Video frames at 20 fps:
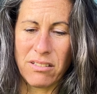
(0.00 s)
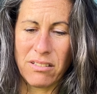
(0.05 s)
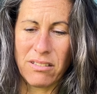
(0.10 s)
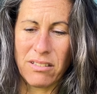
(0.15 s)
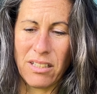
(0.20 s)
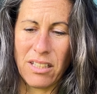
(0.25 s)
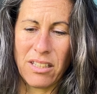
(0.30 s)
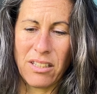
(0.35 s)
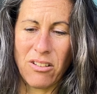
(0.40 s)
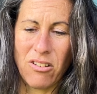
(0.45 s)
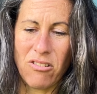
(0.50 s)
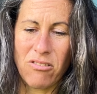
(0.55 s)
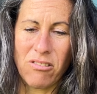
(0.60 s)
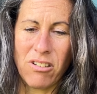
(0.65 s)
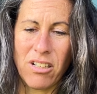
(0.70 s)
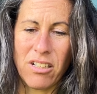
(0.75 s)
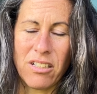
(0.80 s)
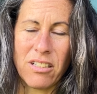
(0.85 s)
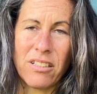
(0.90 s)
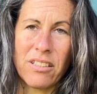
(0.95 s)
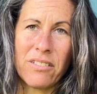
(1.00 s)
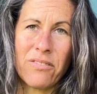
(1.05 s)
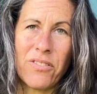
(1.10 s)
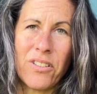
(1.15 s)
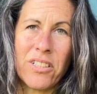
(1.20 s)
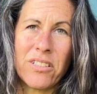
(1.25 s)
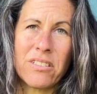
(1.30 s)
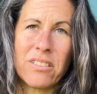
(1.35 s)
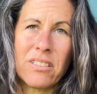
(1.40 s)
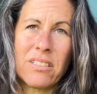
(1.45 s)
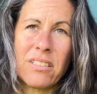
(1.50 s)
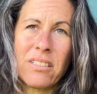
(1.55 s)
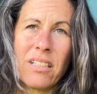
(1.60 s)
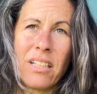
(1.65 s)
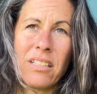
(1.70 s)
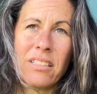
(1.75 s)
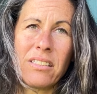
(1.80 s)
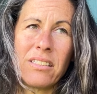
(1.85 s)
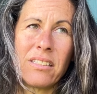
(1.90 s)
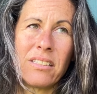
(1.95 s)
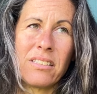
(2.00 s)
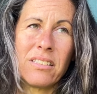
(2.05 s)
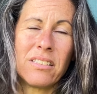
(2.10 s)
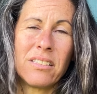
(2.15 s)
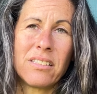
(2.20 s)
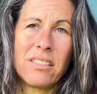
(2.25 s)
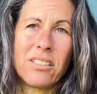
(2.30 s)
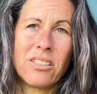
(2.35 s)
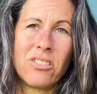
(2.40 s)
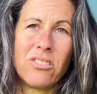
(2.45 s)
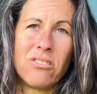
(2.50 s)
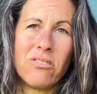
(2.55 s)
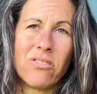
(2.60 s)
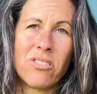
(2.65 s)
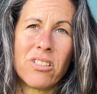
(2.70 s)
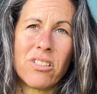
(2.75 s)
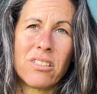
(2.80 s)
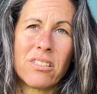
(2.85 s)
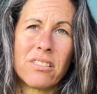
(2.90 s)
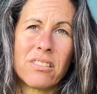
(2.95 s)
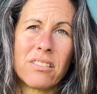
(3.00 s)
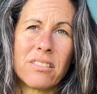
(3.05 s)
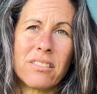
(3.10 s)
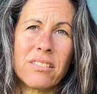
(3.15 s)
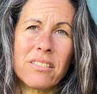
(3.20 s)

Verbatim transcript: And the whole earth feels and senses the universe.